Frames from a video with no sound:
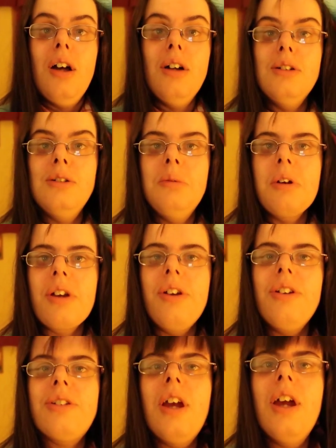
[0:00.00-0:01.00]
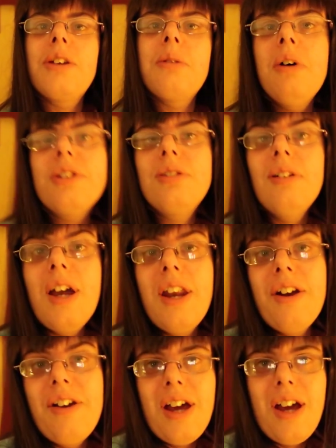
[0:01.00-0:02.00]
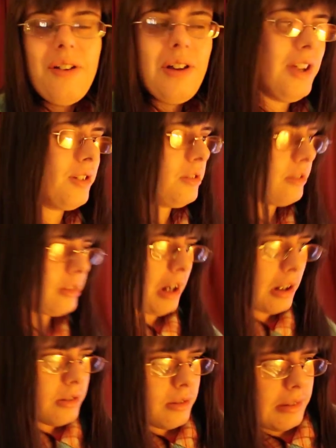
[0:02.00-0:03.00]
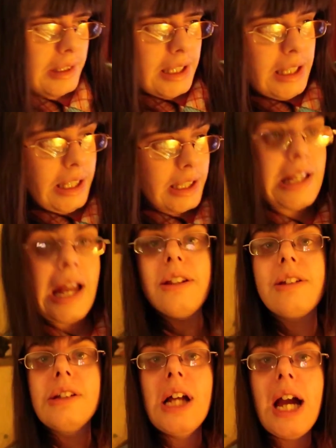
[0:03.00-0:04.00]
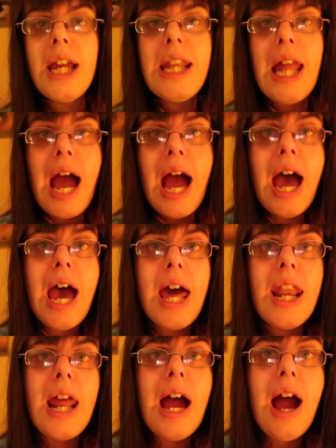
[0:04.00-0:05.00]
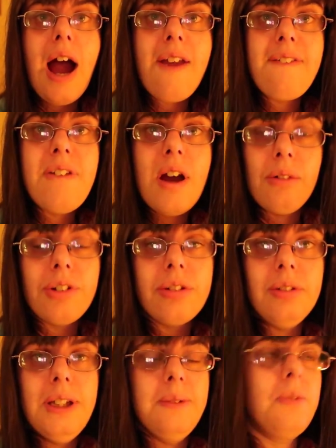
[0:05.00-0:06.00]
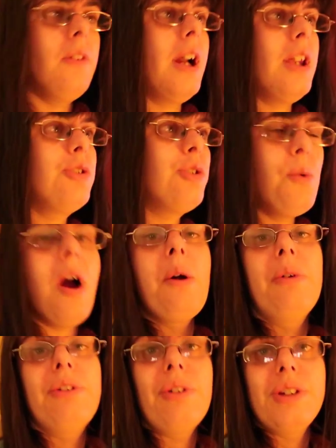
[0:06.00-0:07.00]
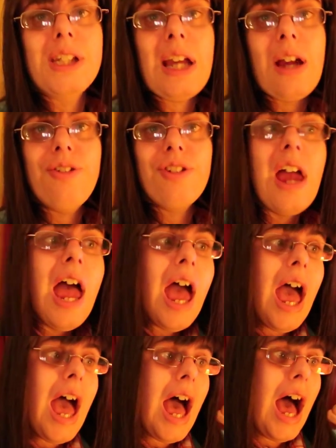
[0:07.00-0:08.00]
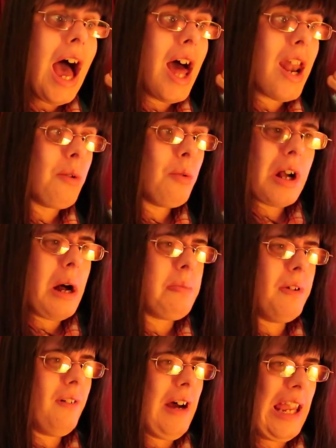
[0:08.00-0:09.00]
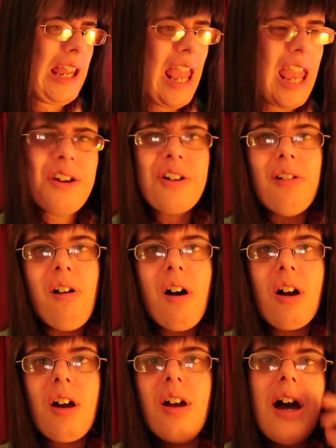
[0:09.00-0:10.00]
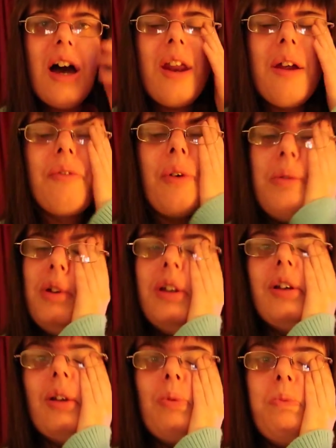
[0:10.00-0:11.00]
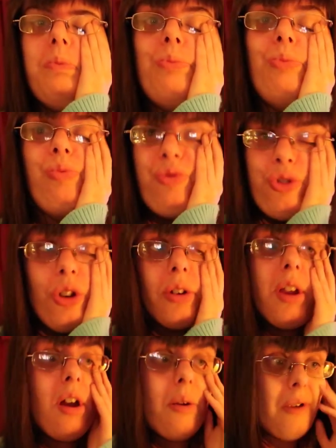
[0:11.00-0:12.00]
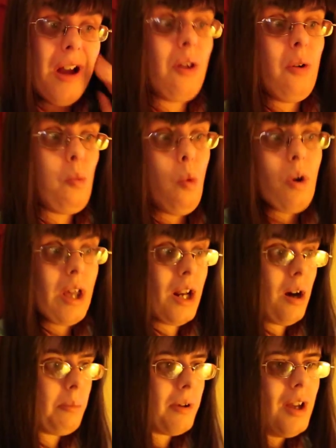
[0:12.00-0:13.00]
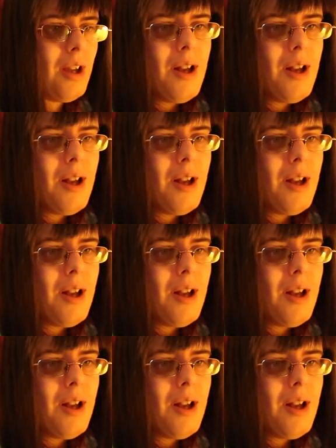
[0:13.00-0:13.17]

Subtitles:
Oh my goodness, it's much later now. It's currently 10 to 9 and I fell asleep for like 2 hours on the couch. And I woke up at like 8 o'clock and I'm only just fully like woken up.